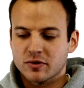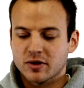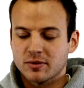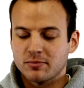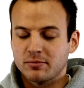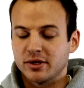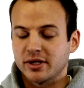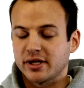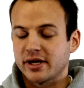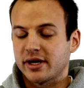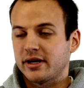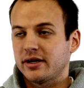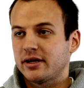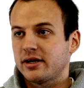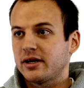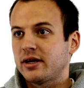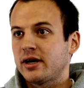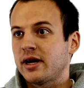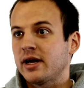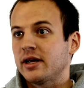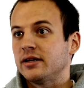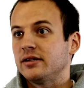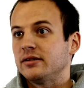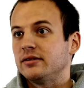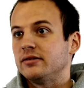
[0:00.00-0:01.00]
But yeah,
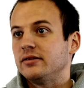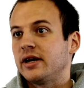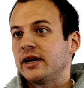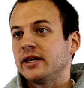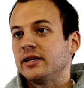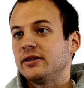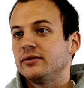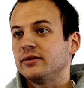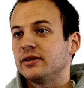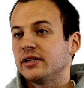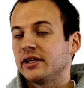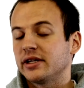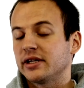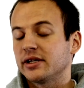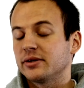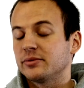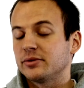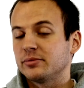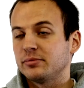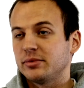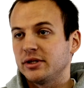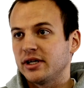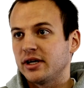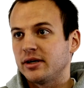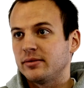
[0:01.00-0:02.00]
I do think it
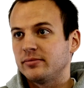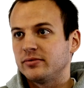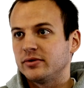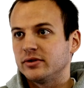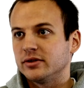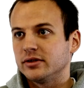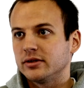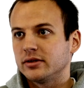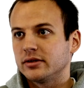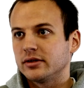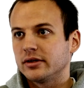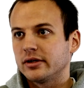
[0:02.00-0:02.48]
would be helpful,